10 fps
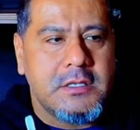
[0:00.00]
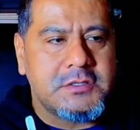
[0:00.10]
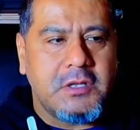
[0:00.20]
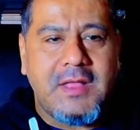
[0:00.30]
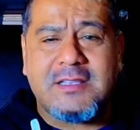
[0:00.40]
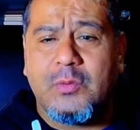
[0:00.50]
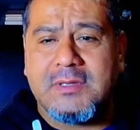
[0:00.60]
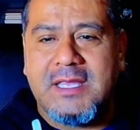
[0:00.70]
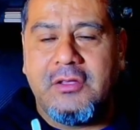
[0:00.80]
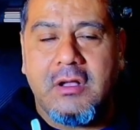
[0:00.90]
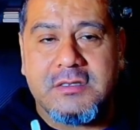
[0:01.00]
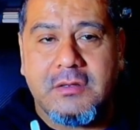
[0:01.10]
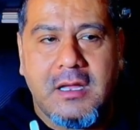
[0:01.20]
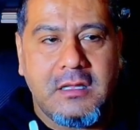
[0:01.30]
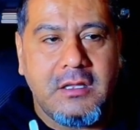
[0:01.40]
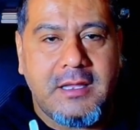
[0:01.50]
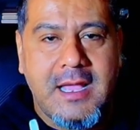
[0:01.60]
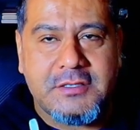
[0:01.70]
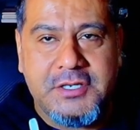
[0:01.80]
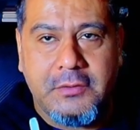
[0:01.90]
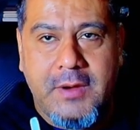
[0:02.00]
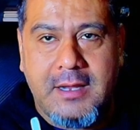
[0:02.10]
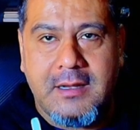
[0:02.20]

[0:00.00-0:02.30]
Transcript: So that's one thing you also got to look at too, right?